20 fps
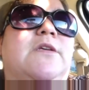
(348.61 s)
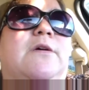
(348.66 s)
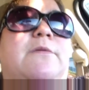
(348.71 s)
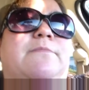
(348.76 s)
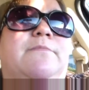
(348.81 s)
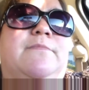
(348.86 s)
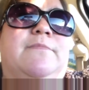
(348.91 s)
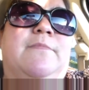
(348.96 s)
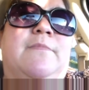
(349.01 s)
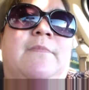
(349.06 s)
so
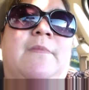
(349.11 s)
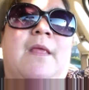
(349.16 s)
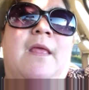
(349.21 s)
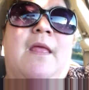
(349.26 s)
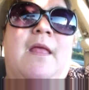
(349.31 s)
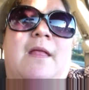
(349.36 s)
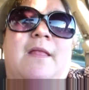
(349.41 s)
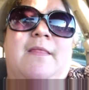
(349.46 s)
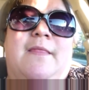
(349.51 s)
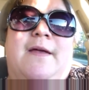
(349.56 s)

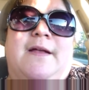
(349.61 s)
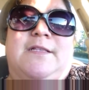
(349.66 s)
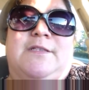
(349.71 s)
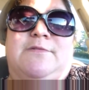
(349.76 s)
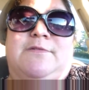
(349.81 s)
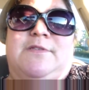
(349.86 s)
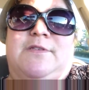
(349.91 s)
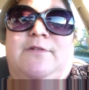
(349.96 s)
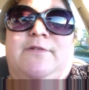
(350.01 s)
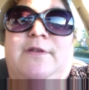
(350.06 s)
that's
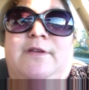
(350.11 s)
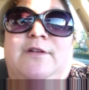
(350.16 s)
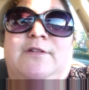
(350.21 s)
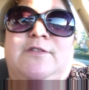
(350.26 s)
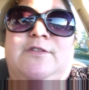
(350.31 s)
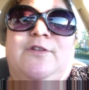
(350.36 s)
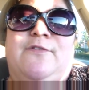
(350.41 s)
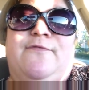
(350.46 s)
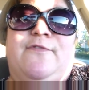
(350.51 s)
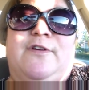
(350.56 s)
what's going
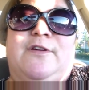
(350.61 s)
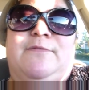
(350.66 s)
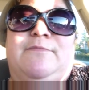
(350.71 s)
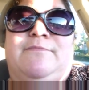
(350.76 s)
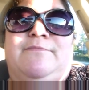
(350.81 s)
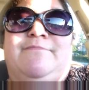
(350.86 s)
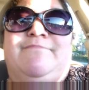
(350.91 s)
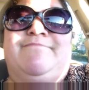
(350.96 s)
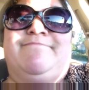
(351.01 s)
on so far.